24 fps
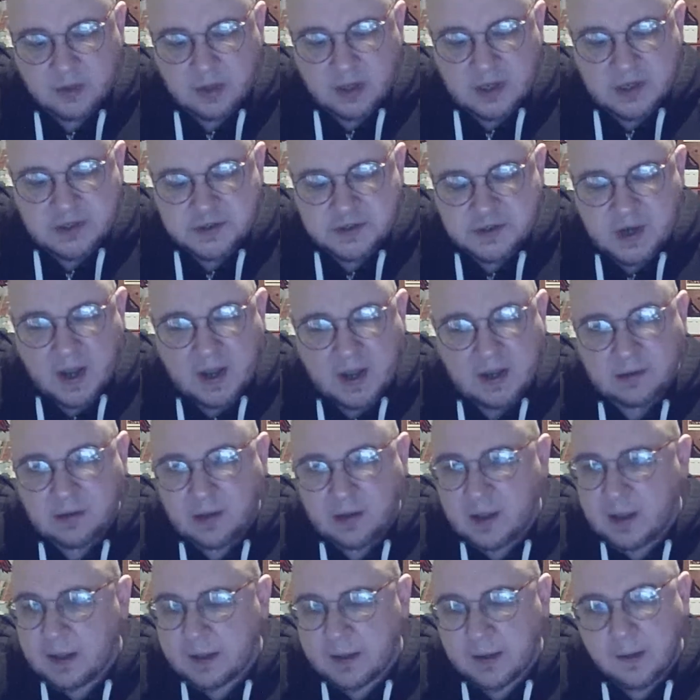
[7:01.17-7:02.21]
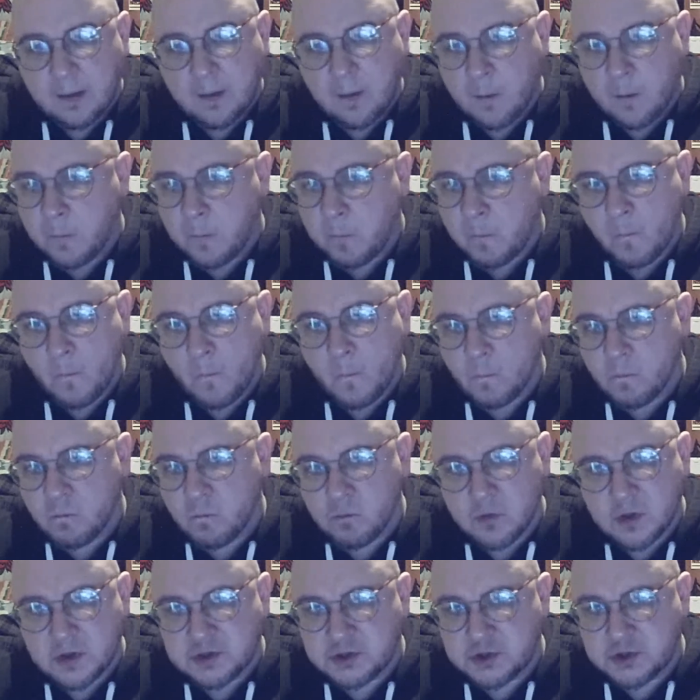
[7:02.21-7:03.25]
It's not like
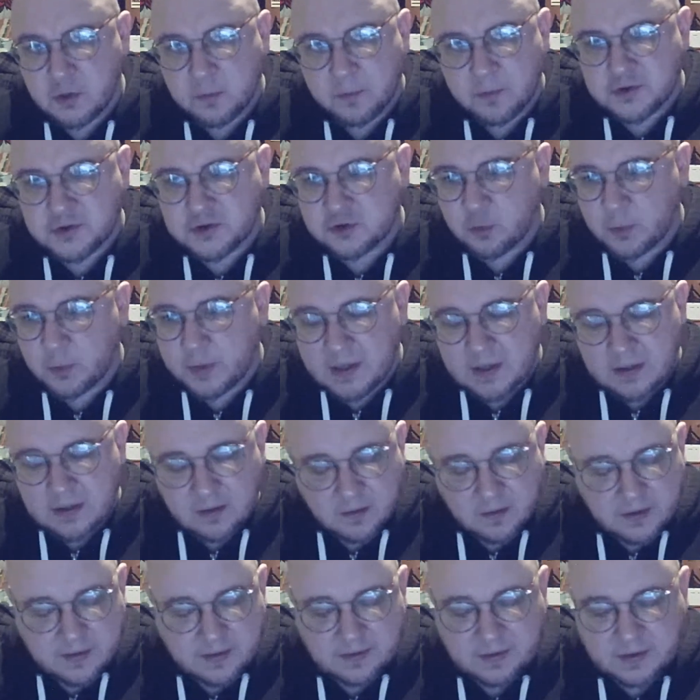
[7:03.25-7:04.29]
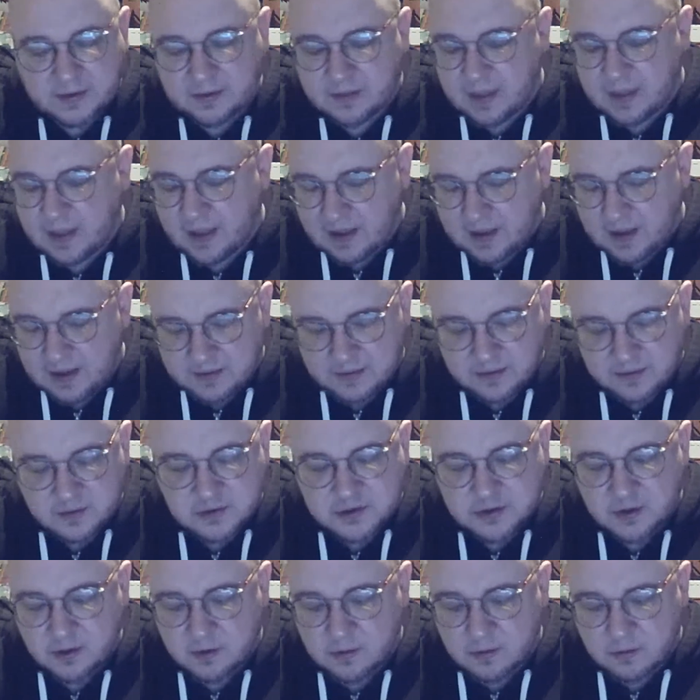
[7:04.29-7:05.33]
super sweet or anything like that.
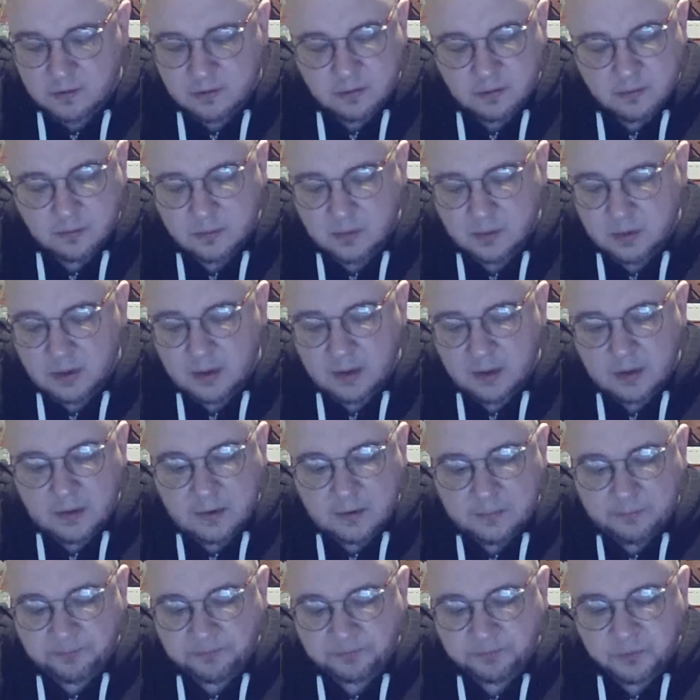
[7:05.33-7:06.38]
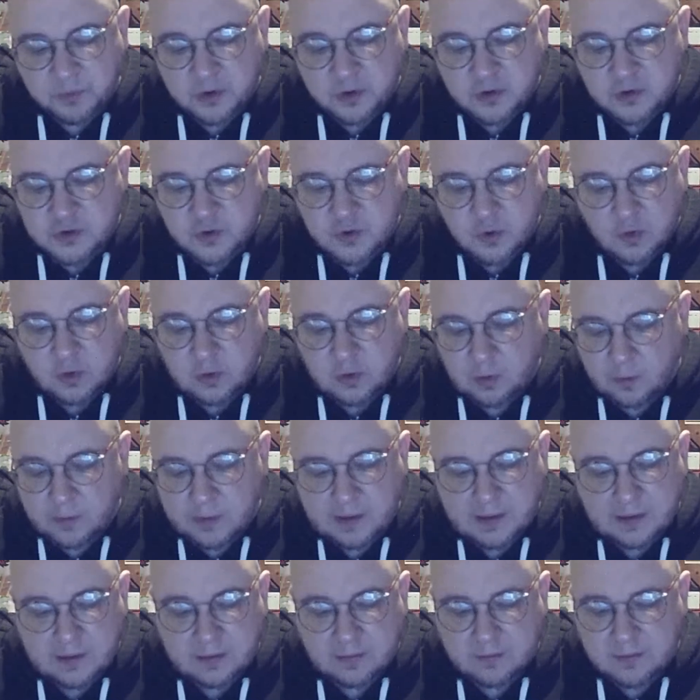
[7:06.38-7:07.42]
There's no
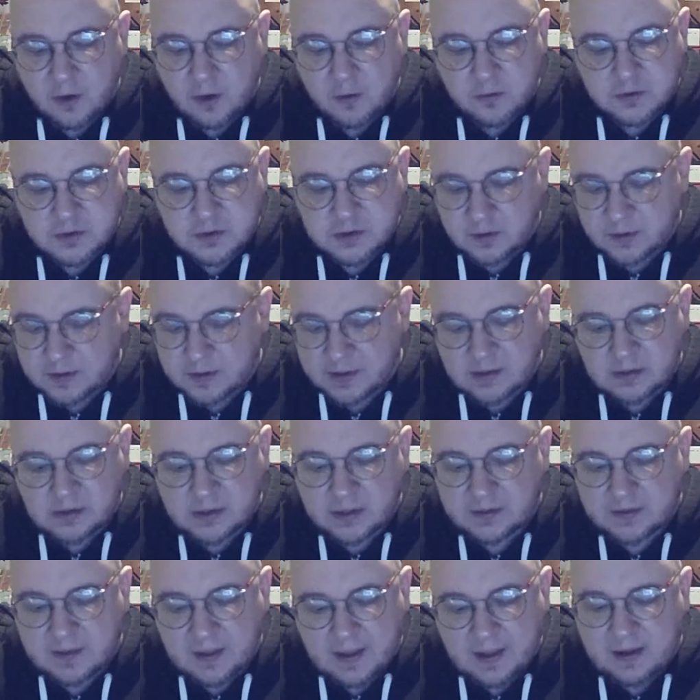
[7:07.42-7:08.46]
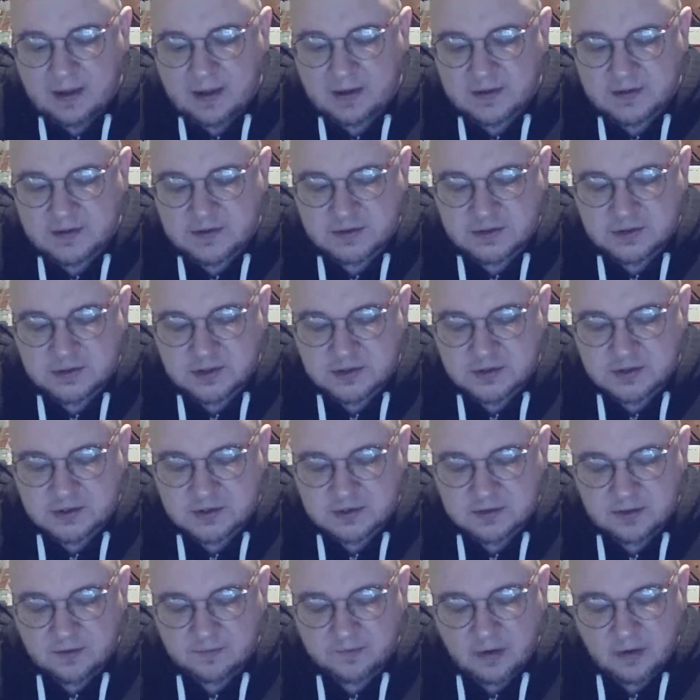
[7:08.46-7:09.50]
cloying notes or anything like that. It's
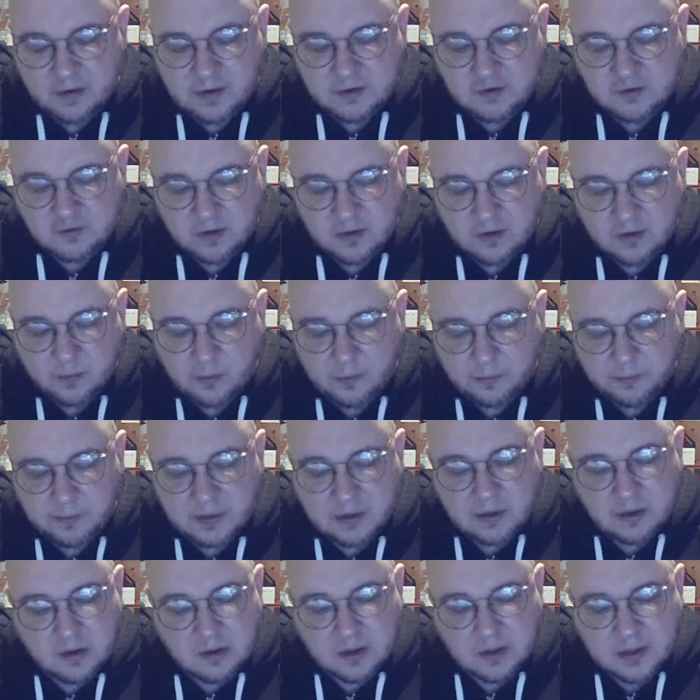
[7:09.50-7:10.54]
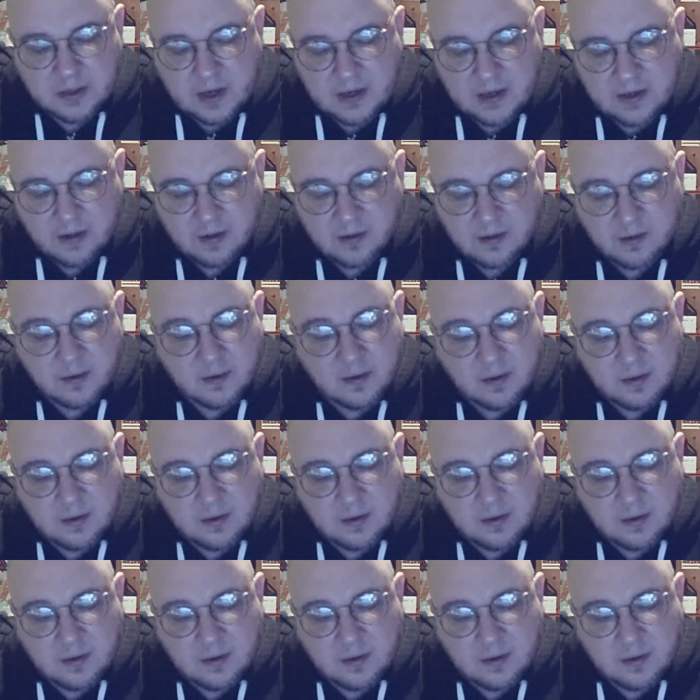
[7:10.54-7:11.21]
just a very drinkable beer, kind of